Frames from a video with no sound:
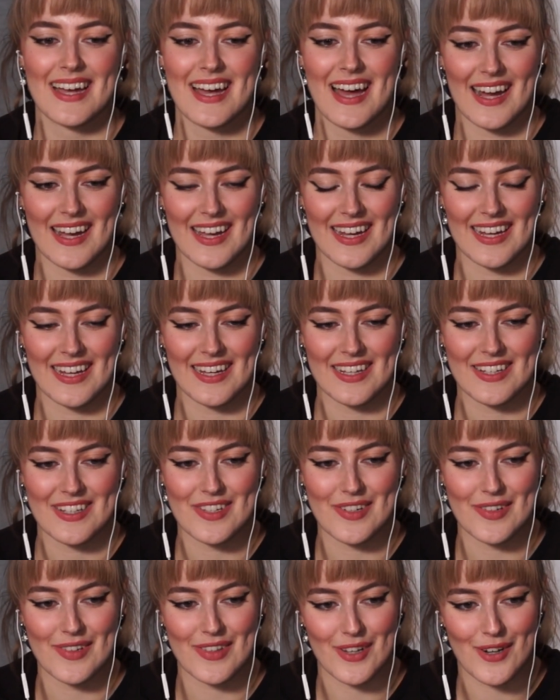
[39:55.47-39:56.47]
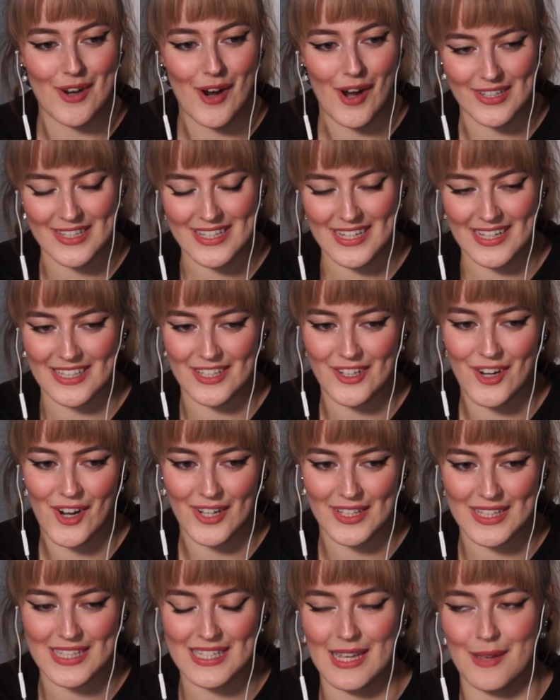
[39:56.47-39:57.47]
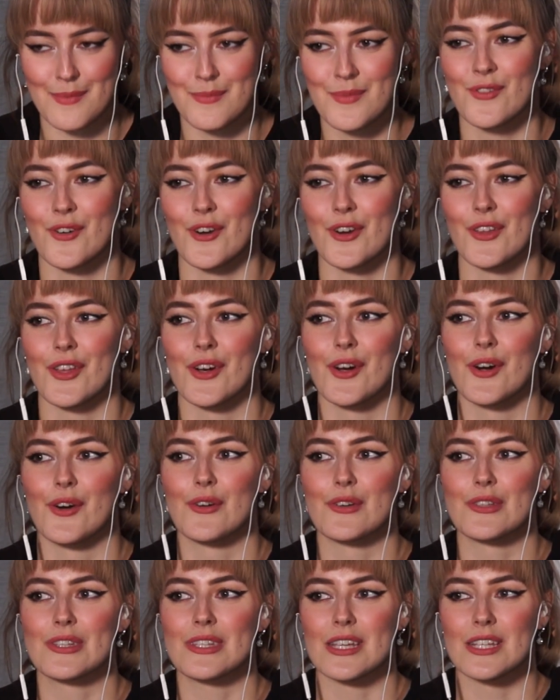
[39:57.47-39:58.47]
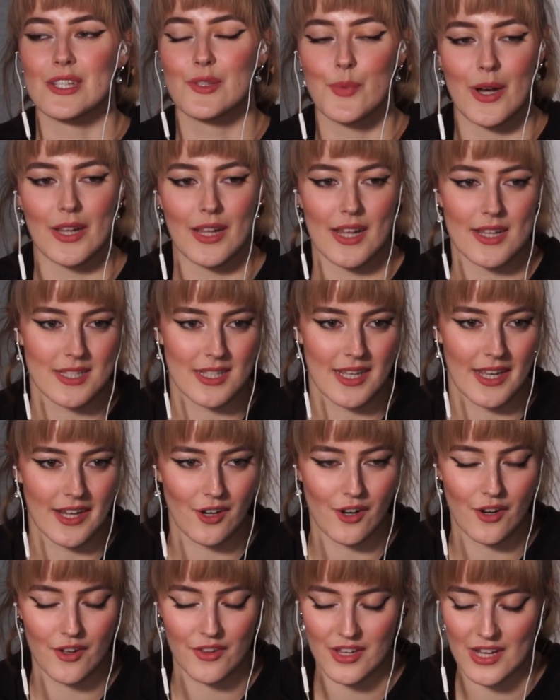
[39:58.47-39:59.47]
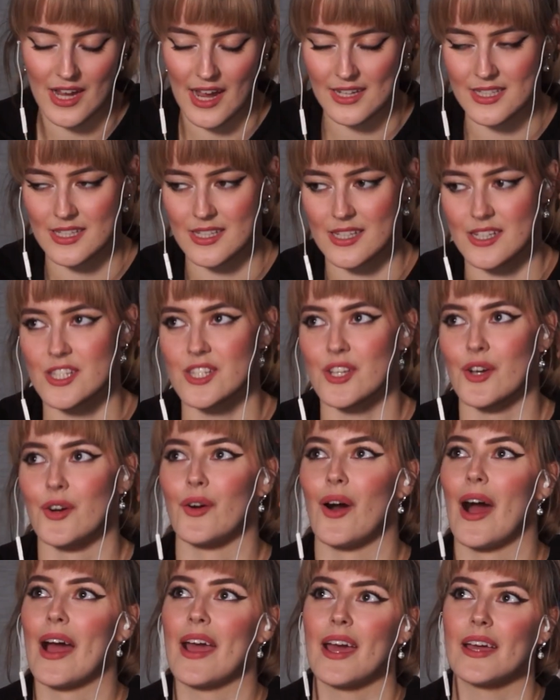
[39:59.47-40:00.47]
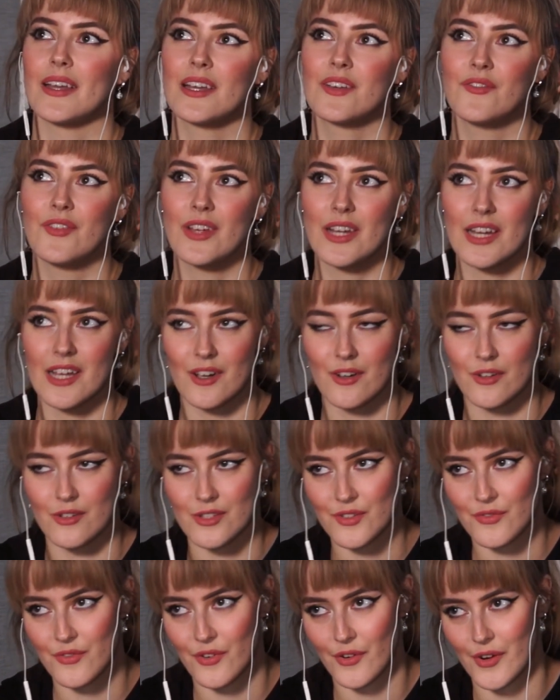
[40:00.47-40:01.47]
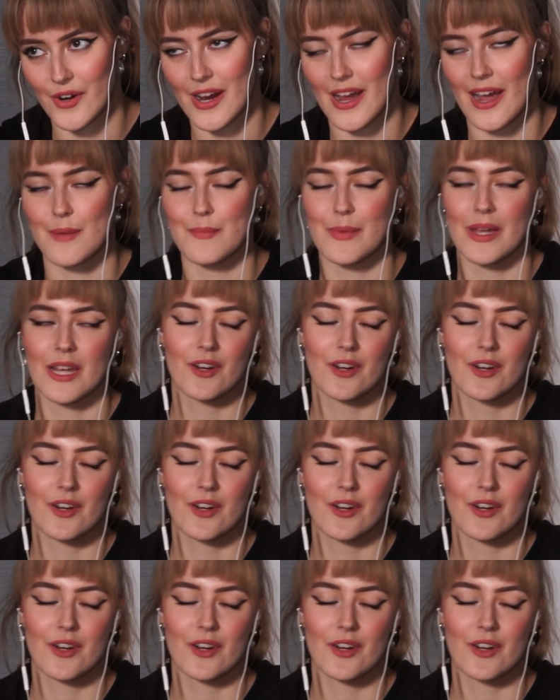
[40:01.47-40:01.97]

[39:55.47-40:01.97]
I do the content concept for those as well as like all the assets. So I edit videos for it. I make